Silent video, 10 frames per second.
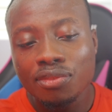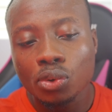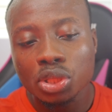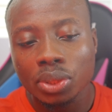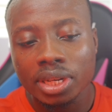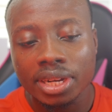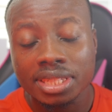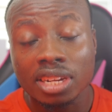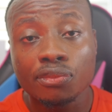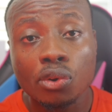
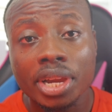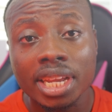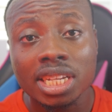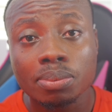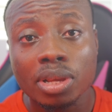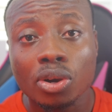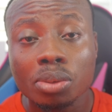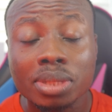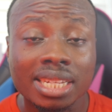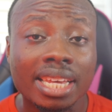120Hz and 4K display
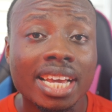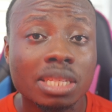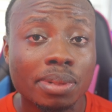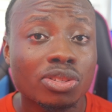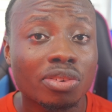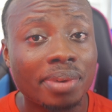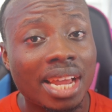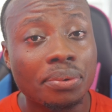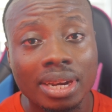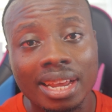comes at the expense of
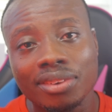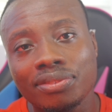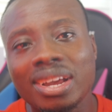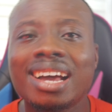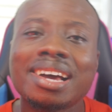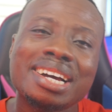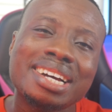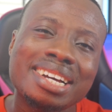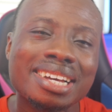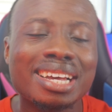battery life,
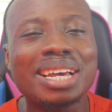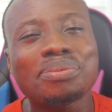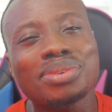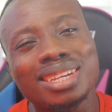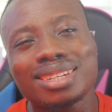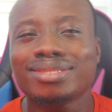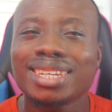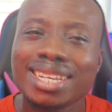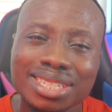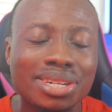I mean,
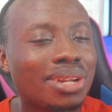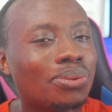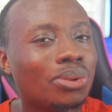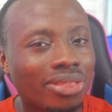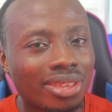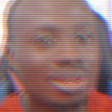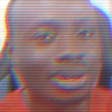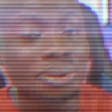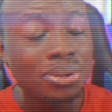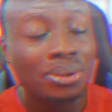is it really worth it though?